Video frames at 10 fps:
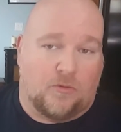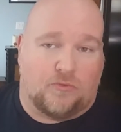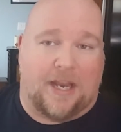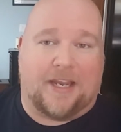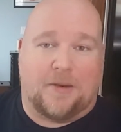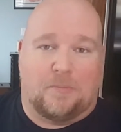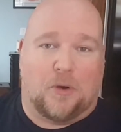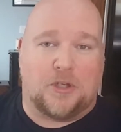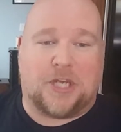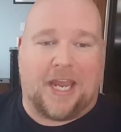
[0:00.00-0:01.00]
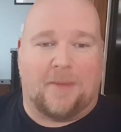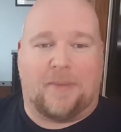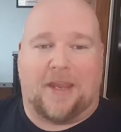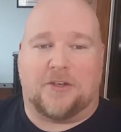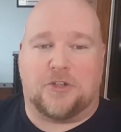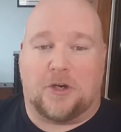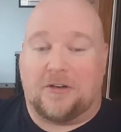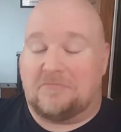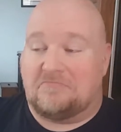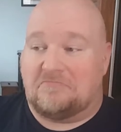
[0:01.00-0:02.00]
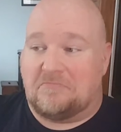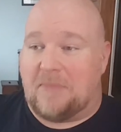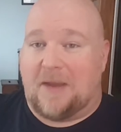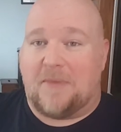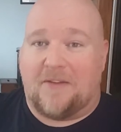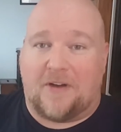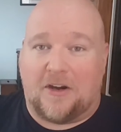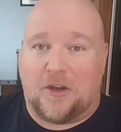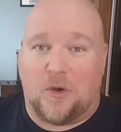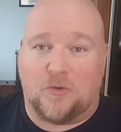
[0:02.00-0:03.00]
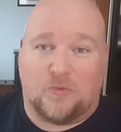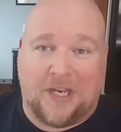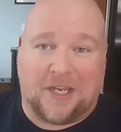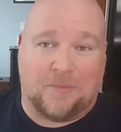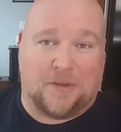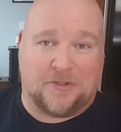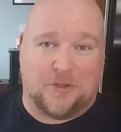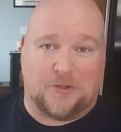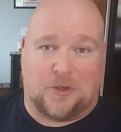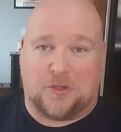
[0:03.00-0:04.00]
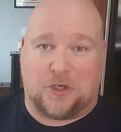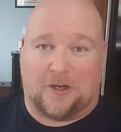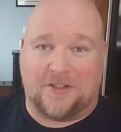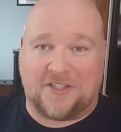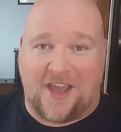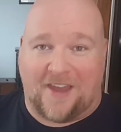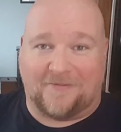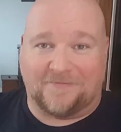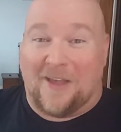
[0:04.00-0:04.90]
Reagan Bush campaign shirt and made my very own Regan Pazuzu shirt instead.